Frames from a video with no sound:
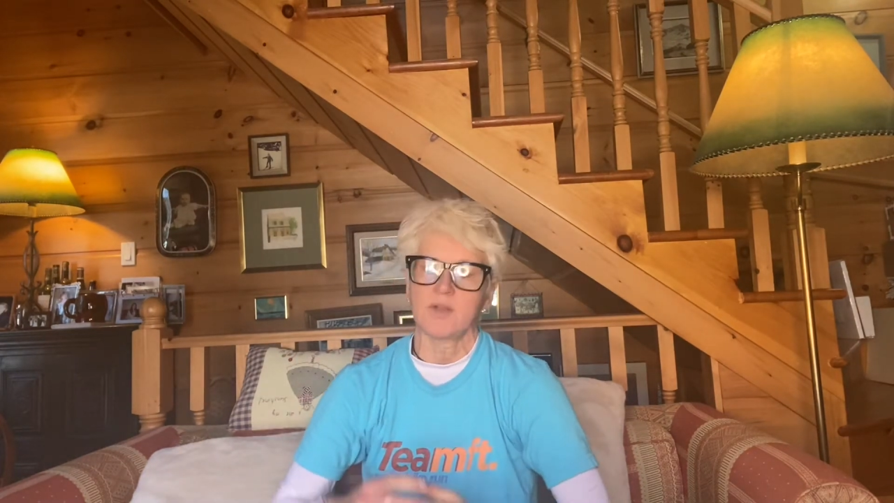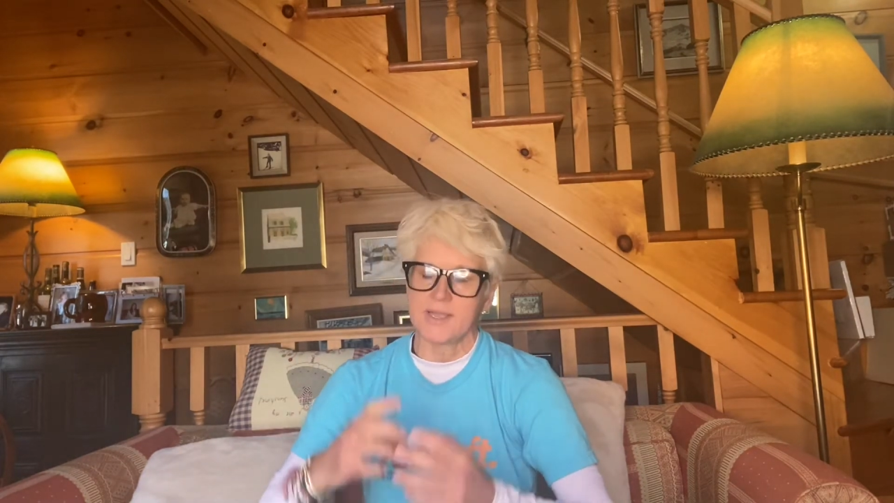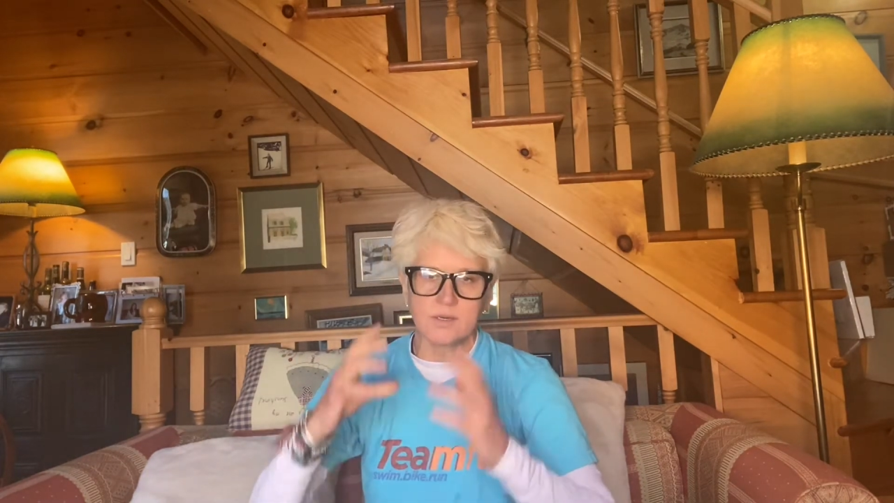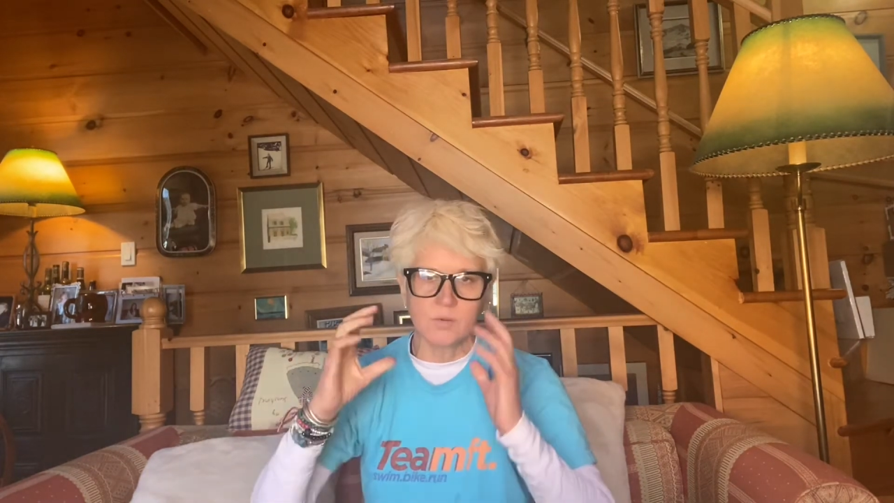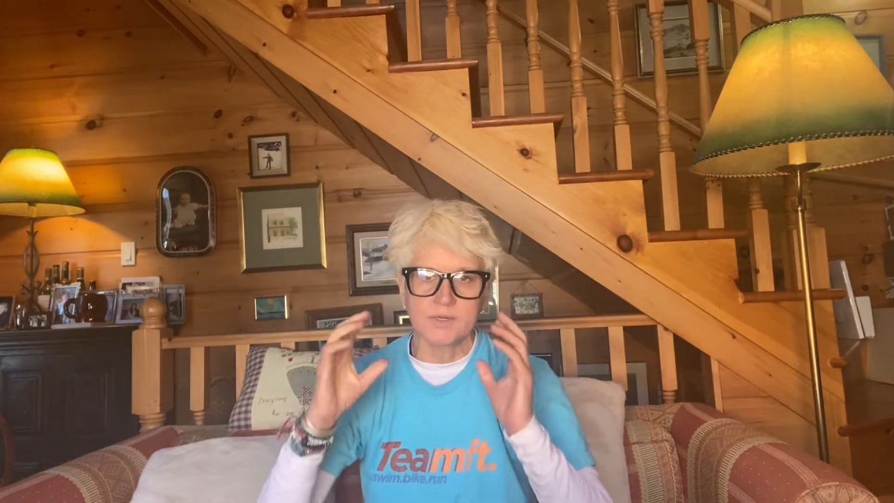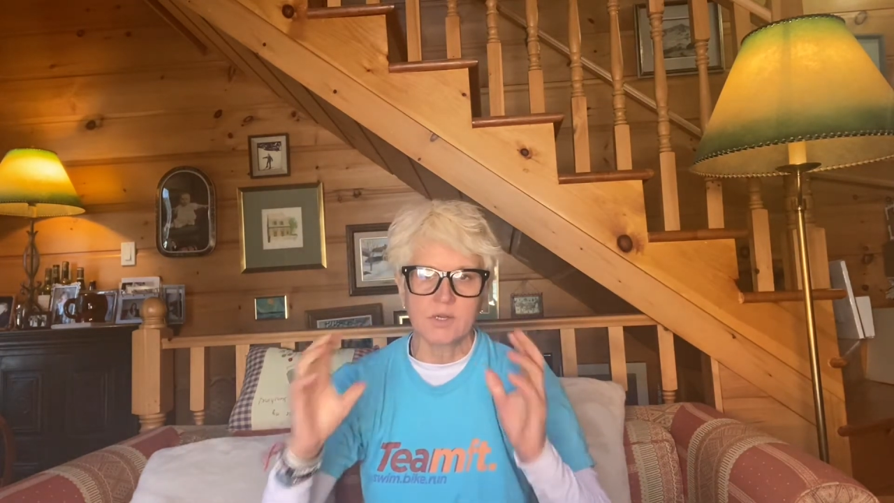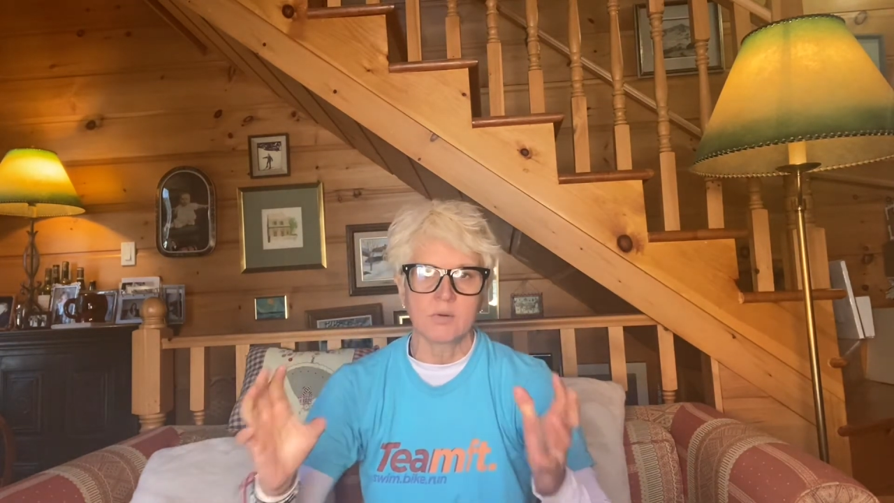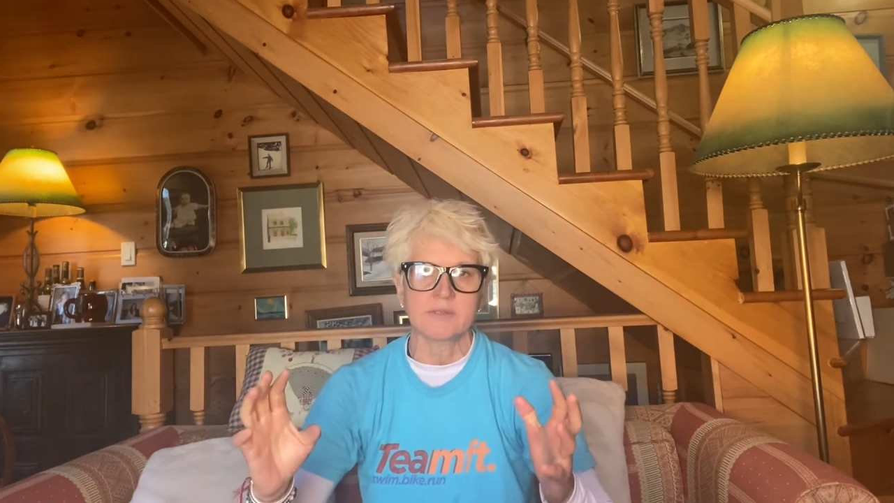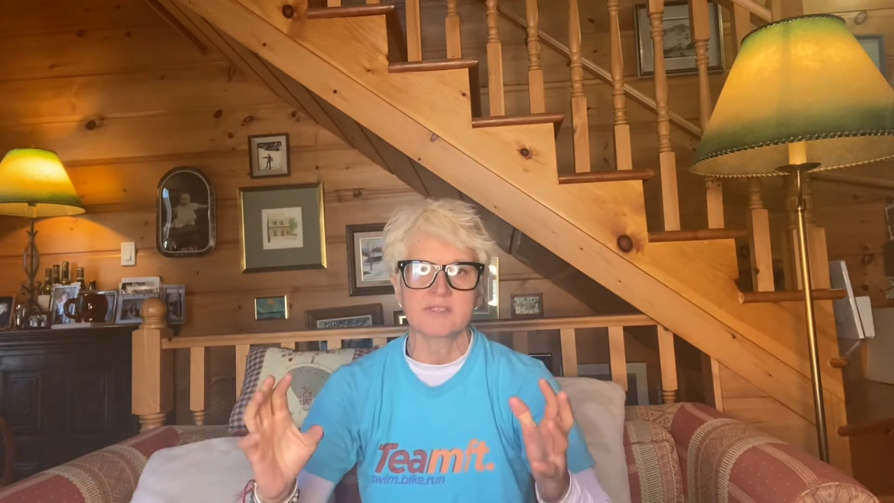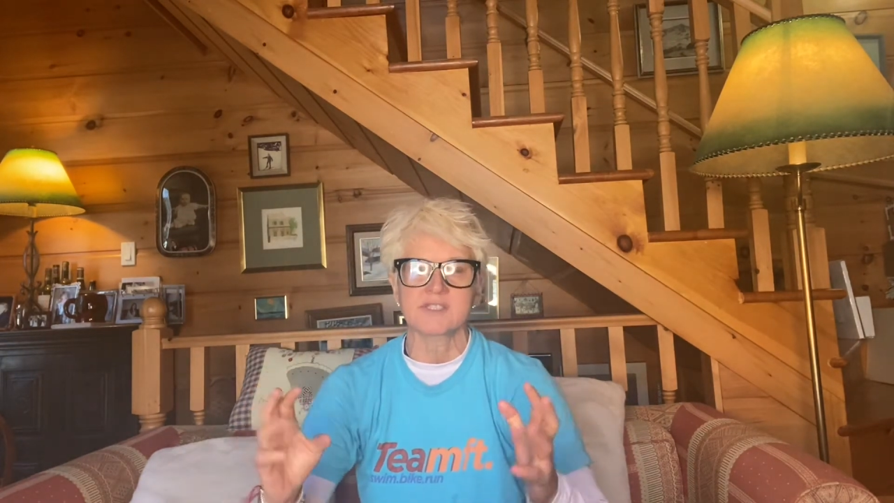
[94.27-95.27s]
I don't want to
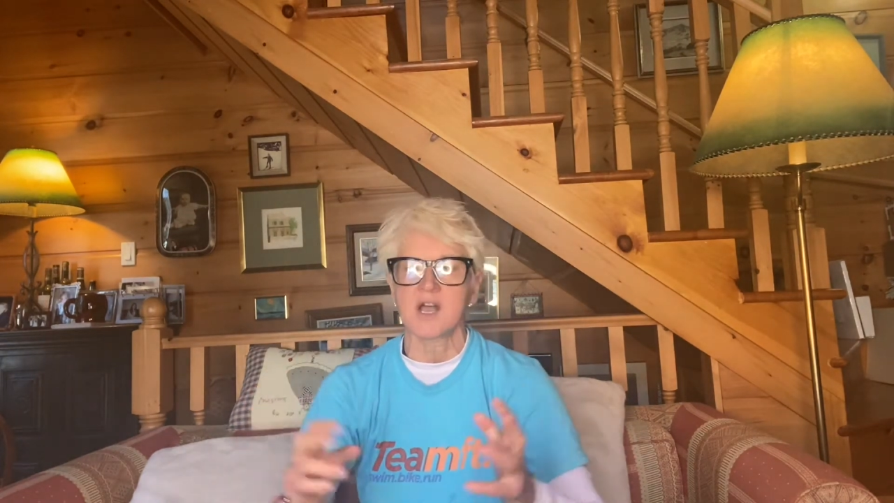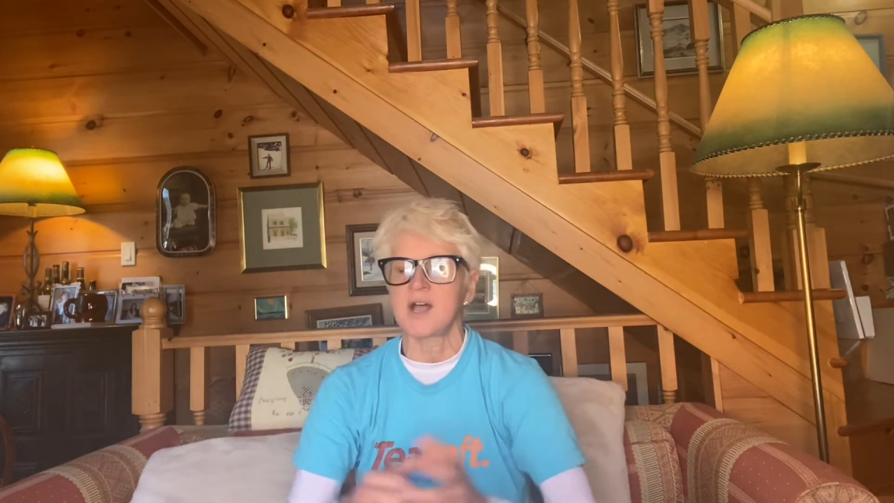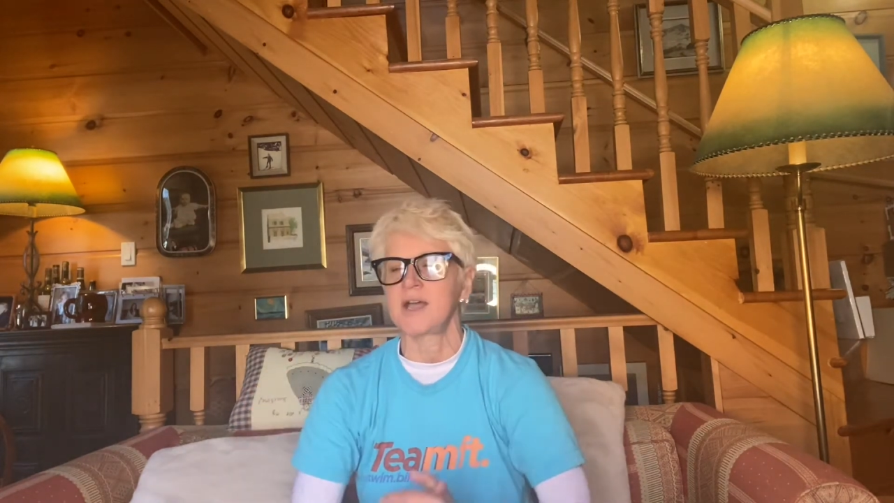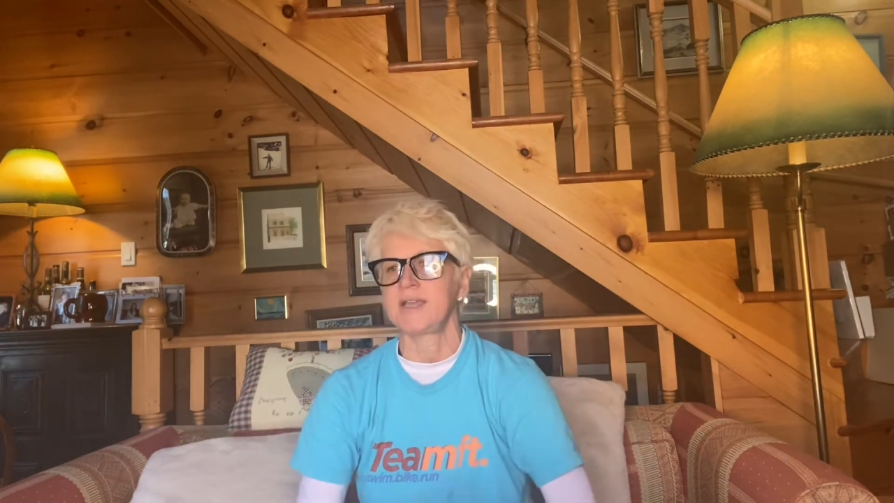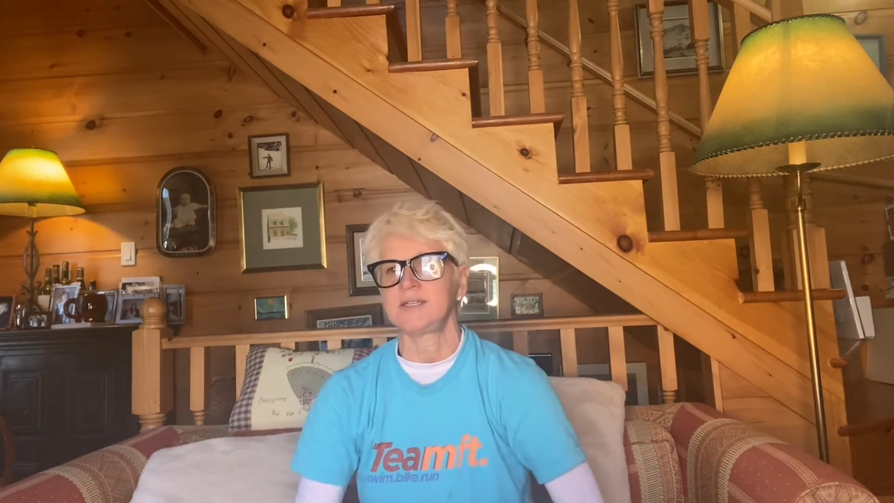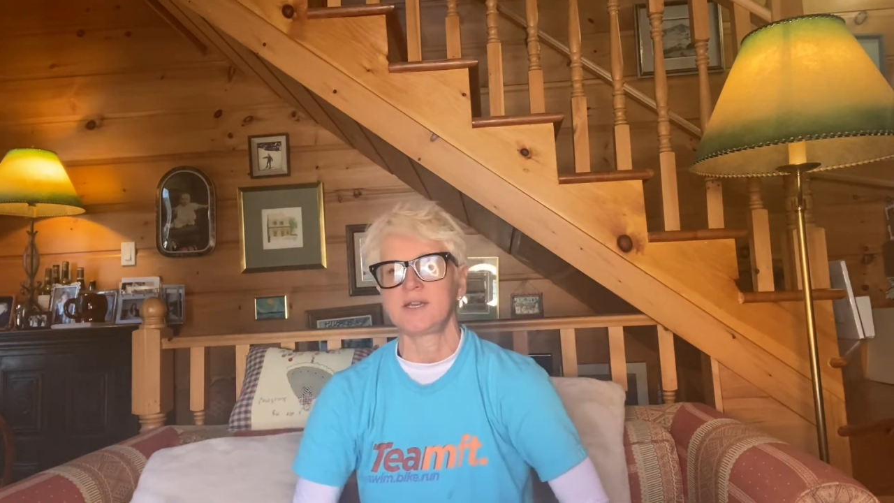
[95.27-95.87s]
go outside,